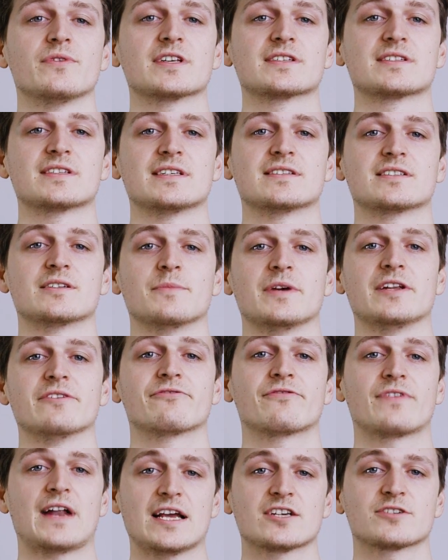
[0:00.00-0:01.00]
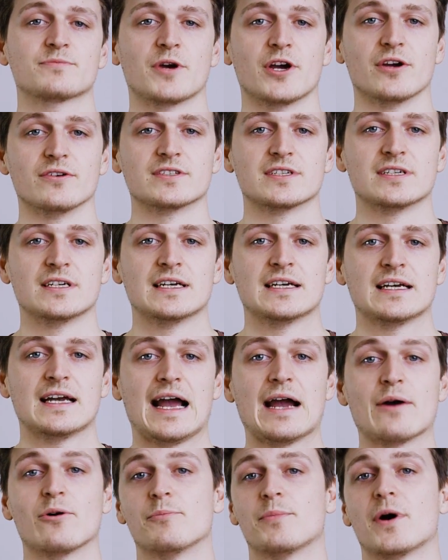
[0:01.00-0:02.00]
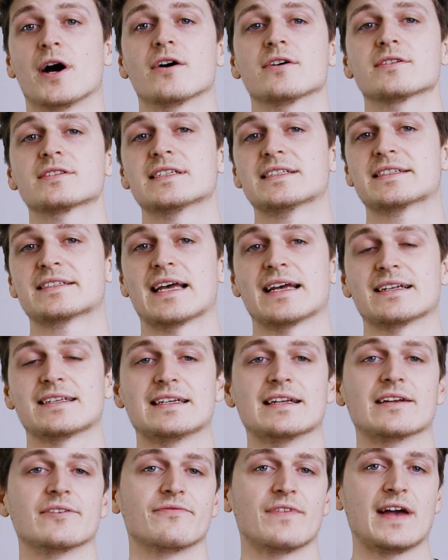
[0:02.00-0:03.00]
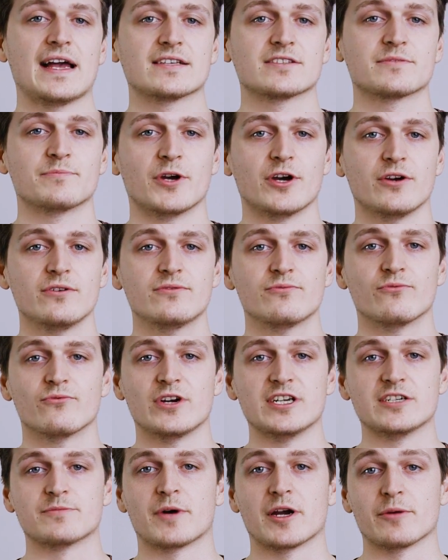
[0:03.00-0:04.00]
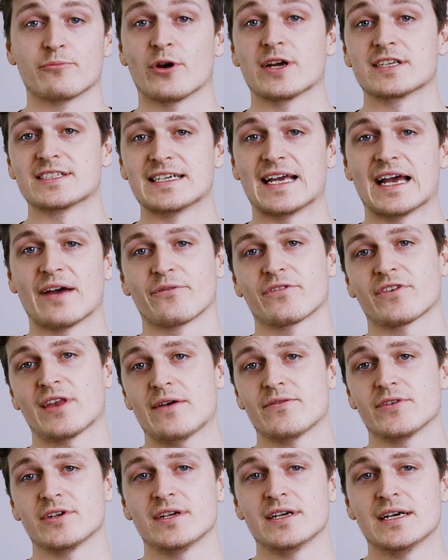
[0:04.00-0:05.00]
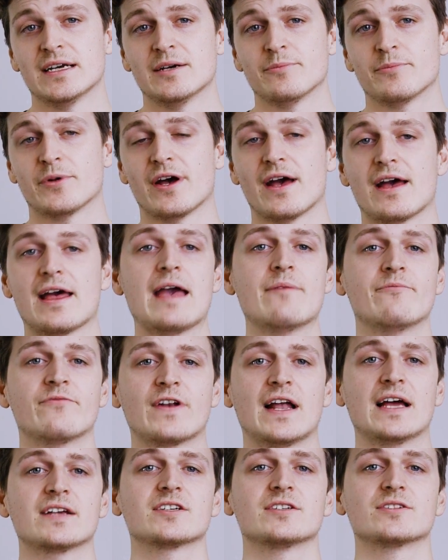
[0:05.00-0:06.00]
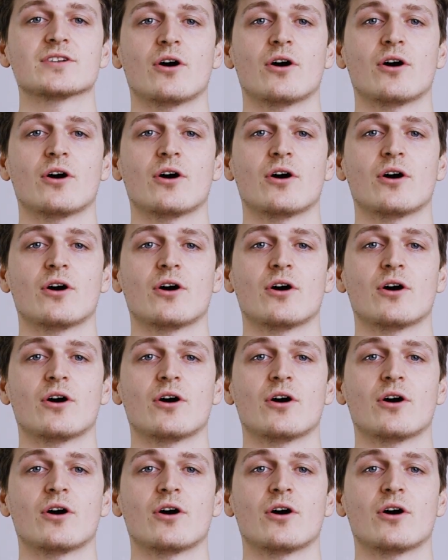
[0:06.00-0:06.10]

the system in flash mode. Our BIOS is set in advanced mode, reached by pressing F7, but M-Flash is